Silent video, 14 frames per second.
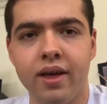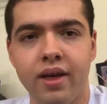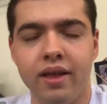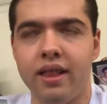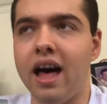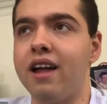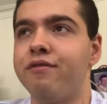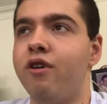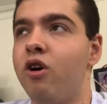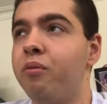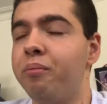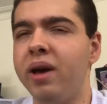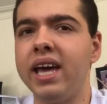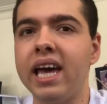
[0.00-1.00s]
that phone
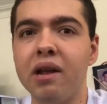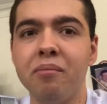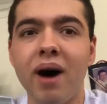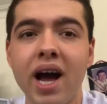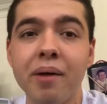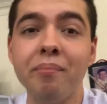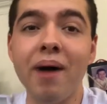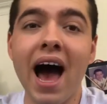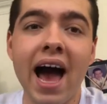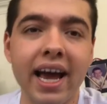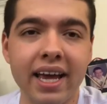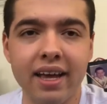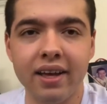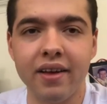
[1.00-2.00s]
being in my
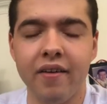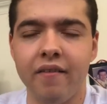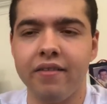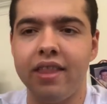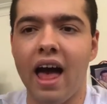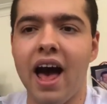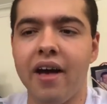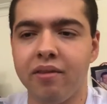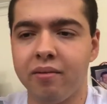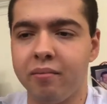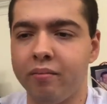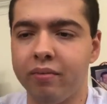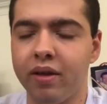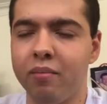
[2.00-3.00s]
bag that
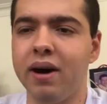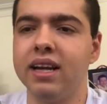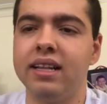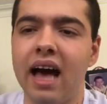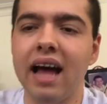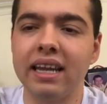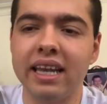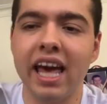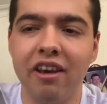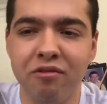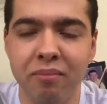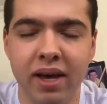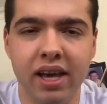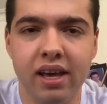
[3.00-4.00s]
my dad gave
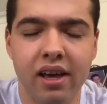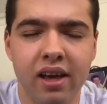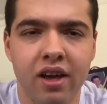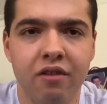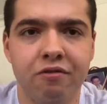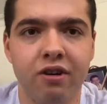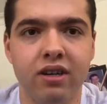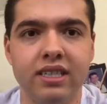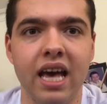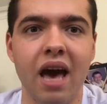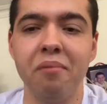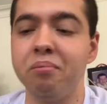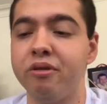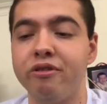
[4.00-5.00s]
me for
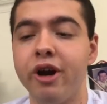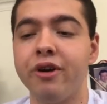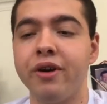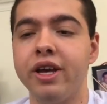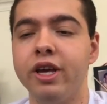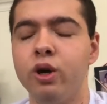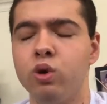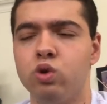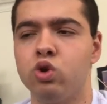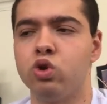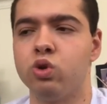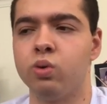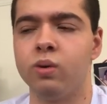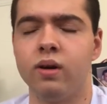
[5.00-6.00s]
temporary use.